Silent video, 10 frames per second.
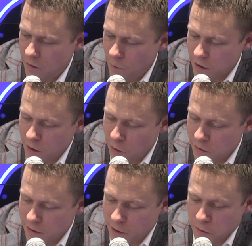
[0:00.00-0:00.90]
Well,
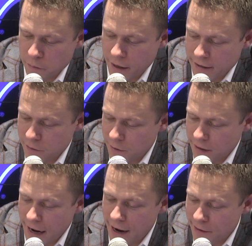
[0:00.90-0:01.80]
it goes back to a
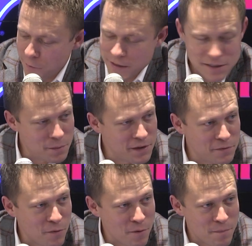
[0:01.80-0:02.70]
guy that we subbed in
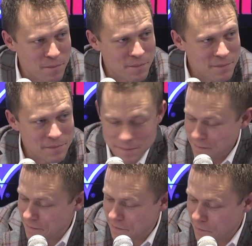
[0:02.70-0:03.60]
for him,
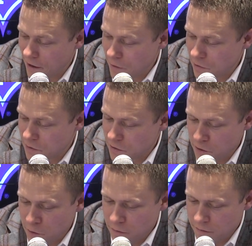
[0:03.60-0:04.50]
right, which was
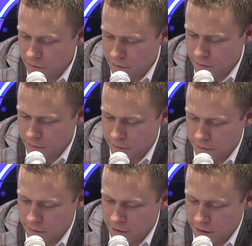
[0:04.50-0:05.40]
who?
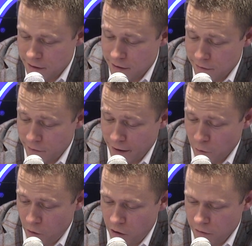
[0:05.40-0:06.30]

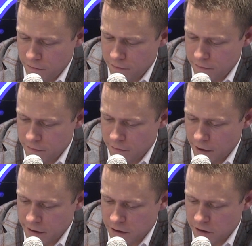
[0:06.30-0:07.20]
Vanderwall,
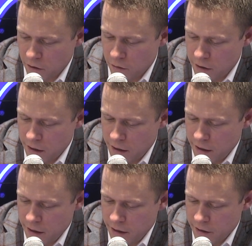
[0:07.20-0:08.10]
right? So
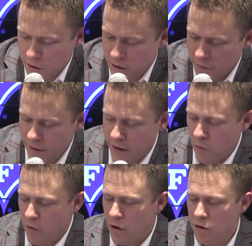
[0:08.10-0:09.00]
you look at
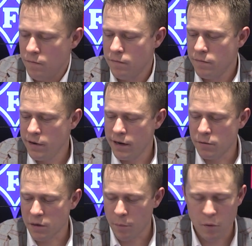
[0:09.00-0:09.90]
Vanderwall, and he
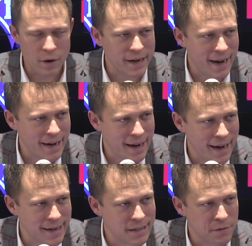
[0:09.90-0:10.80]
was a
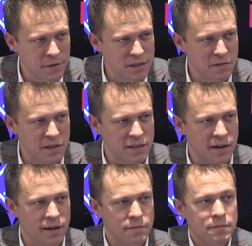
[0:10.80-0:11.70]
.88 defensively
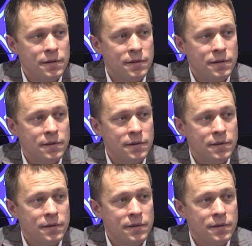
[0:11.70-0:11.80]
tonight,